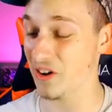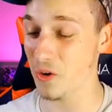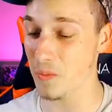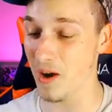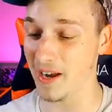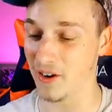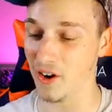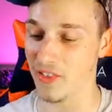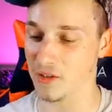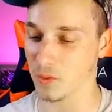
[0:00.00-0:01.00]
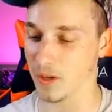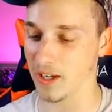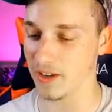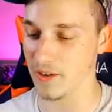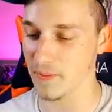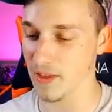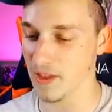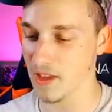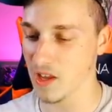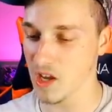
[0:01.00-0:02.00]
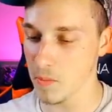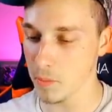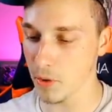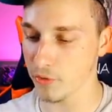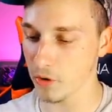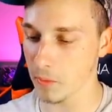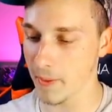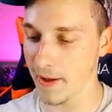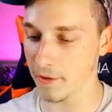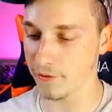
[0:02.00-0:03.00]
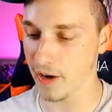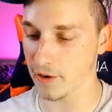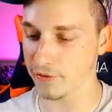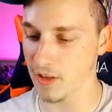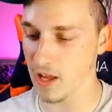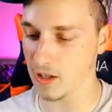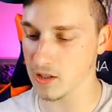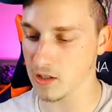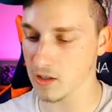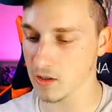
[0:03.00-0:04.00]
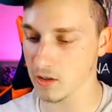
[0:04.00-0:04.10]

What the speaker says: Oh my god, that is weird. Performer Pal Fireflux.